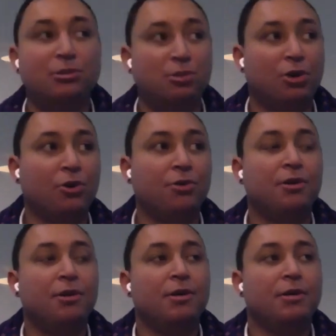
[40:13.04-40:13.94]
to
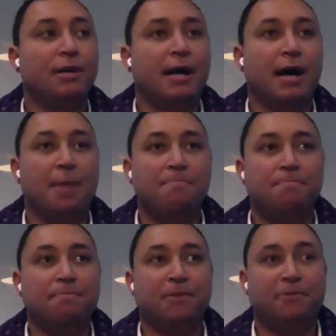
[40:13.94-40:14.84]
learn
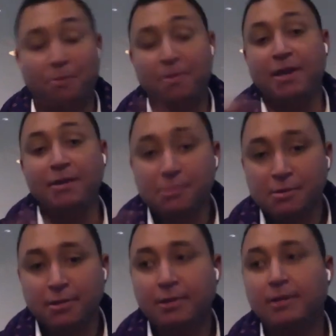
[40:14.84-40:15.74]
um, for me